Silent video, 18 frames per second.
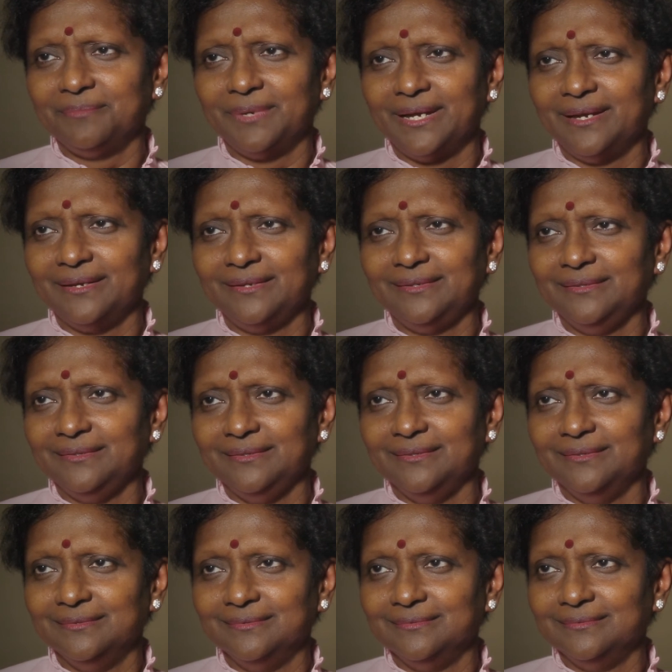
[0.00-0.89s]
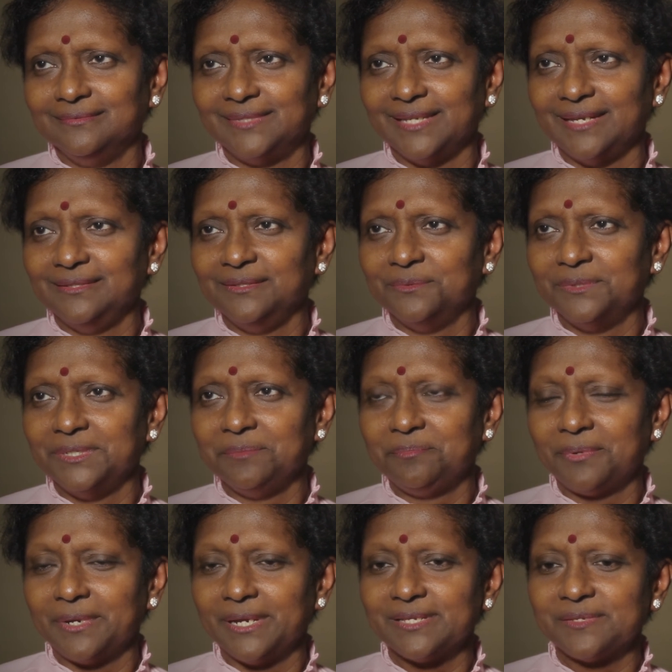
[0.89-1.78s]
by saying the
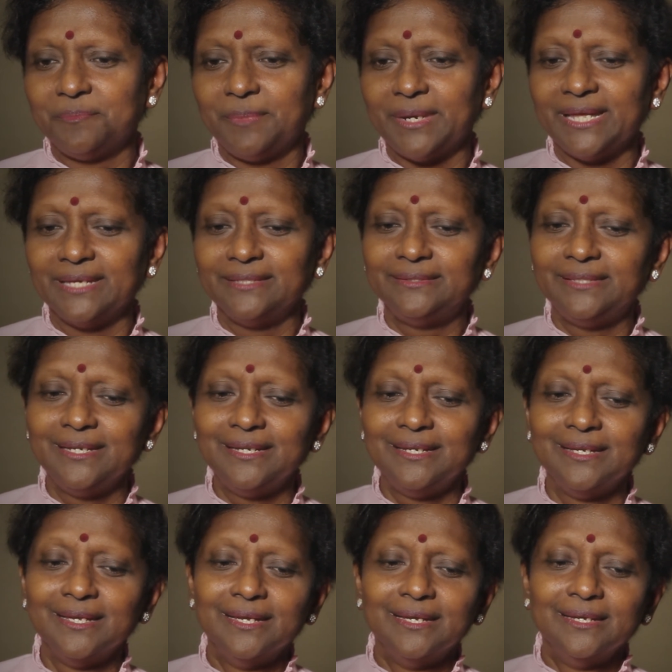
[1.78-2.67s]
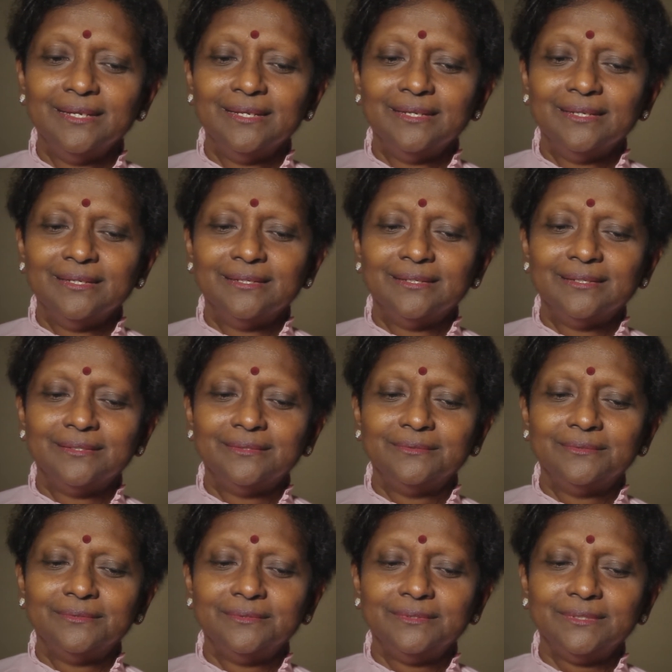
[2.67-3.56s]
word breast, but I think
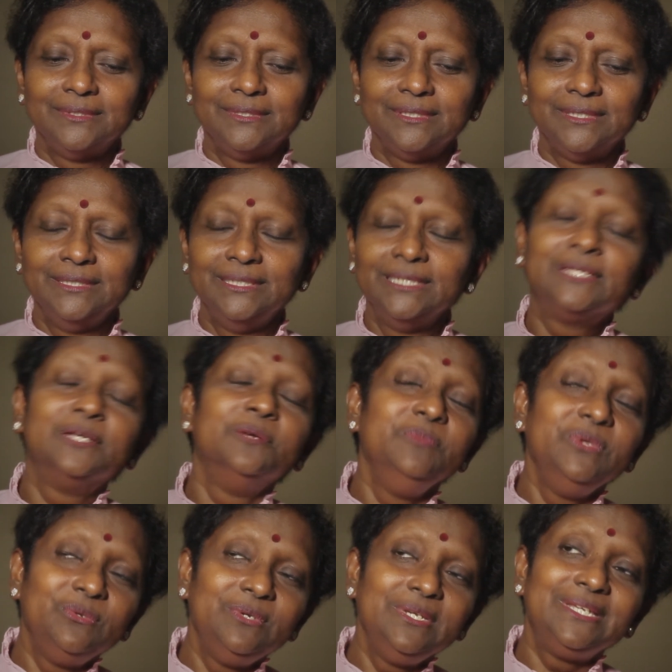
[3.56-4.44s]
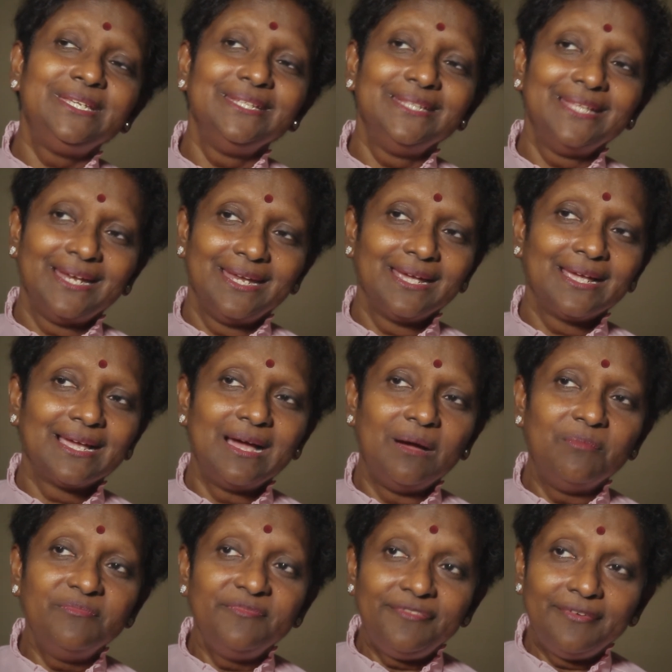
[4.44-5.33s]
in the community that I
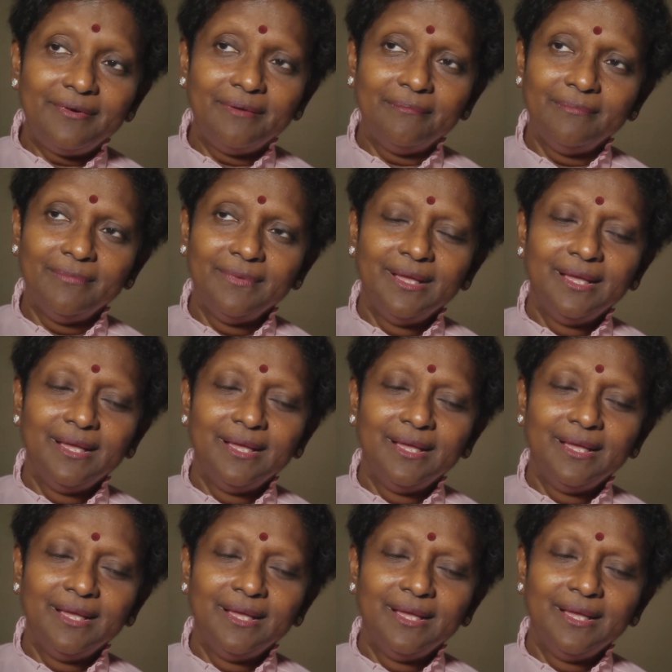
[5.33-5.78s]
come from,